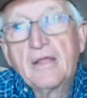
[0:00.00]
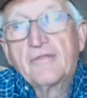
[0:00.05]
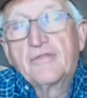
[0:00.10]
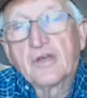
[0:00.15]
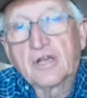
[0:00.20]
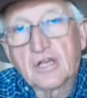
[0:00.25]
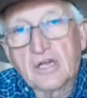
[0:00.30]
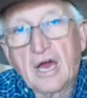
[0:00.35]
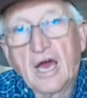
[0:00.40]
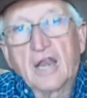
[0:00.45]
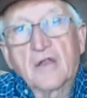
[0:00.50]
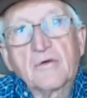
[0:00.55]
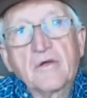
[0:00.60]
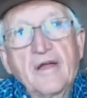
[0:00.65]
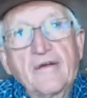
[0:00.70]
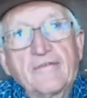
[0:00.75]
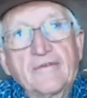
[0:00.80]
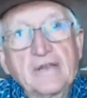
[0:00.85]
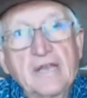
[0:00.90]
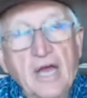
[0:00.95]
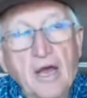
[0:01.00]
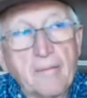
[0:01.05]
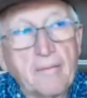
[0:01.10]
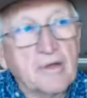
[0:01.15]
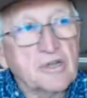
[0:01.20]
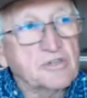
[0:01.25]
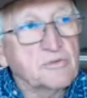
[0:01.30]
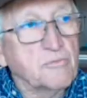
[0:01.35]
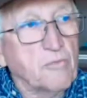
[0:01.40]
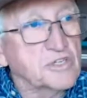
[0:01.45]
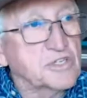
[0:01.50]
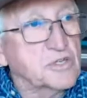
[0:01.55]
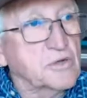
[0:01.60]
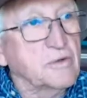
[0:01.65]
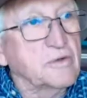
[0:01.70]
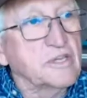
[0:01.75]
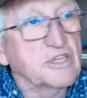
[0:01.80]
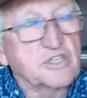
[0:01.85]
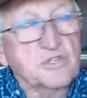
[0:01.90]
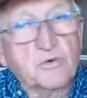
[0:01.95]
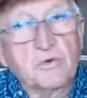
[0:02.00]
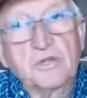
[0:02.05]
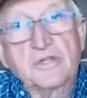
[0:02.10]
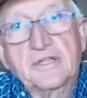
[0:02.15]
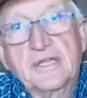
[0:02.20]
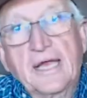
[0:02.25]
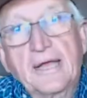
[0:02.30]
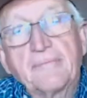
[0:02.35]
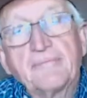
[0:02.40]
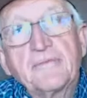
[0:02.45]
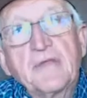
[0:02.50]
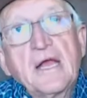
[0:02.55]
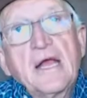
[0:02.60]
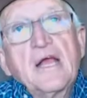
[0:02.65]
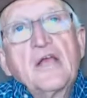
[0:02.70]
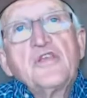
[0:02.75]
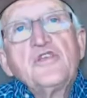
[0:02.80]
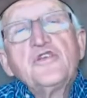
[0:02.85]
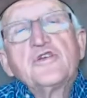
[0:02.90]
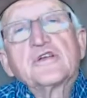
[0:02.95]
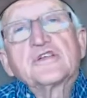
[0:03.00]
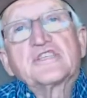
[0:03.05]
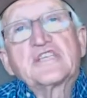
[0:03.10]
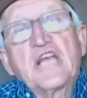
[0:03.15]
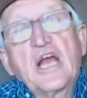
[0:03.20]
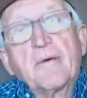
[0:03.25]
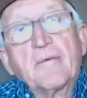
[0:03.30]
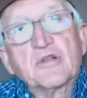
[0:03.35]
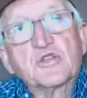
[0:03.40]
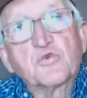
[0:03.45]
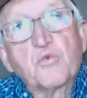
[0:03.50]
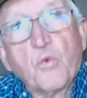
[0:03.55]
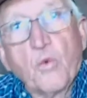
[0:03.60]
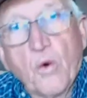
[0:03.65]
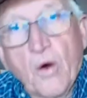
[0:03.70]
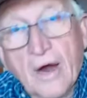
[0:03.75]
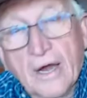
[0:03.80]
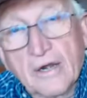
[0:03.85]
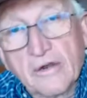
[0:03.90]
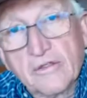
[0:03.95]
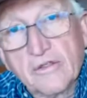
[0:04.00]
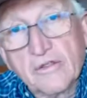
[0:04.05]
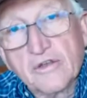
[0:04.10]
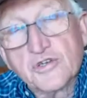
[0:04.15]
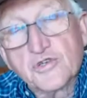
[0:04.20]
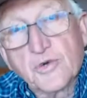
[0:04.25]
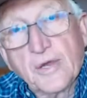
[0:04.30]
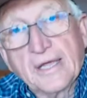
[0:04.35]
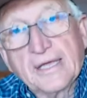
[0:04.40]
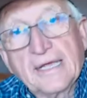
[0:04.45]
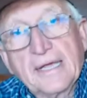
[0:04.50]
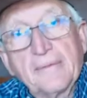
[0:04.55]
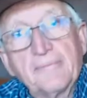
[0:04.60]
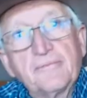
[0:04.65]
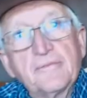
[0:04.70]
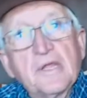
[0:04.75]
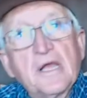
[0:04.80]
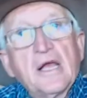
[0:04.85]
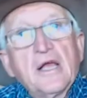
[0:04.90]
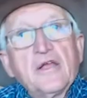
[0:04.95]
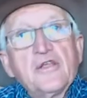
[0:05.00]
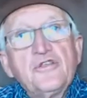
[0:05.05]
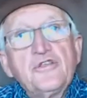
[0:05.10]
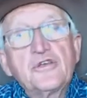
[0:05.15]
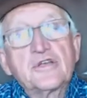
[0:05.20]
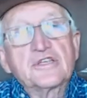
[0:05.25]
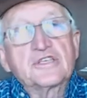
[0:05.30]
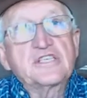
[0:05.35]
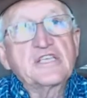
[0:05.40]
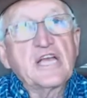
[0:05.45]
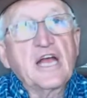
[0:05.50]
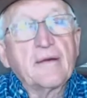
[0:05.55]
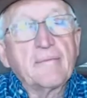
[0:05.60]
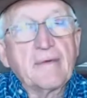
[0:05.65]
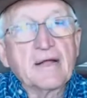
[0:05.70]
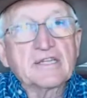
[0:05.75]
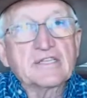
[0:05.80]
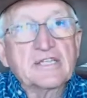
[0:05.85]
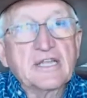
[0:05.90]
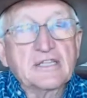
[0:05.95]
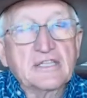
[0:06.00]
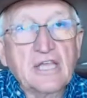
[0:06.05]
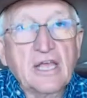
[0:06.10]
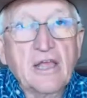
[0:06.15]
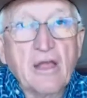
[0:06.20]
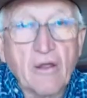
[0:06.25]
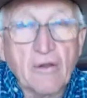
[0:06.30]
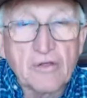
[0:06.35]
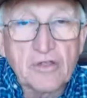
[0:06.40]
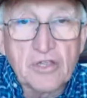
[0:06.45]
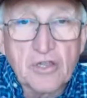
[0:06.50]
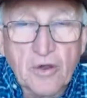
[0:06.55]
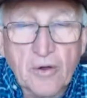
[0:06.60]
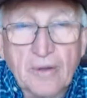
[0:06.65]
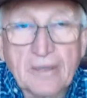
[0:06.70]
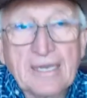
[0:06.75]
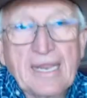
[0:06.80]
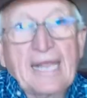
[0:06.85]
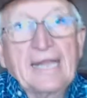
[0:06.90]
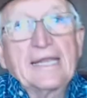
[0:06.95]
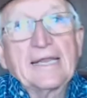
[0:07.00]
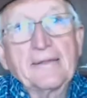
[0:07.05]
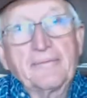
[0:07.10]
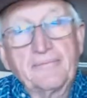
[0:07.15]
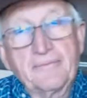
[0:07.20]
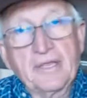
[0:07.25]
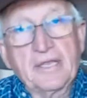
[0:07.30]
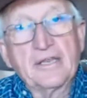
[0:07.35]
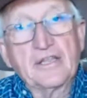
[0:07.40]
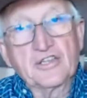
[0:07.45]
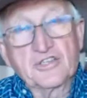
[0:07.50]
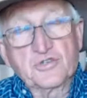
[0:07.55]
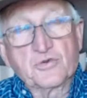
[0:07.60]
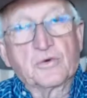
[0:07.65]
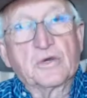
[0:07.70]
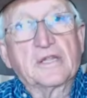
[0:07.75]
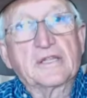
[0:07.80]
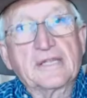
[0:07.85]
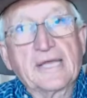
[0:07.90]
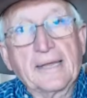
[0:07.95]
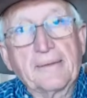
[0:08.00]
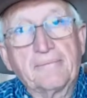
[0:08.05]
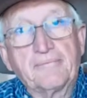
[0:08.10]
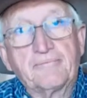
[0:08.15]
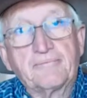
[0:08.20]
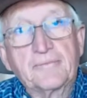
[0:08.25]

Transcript: the color of it, how much moisture, and this sort of thing. You can see how much water they're drinking. You can see how much that they are urinating, and this sort of thing.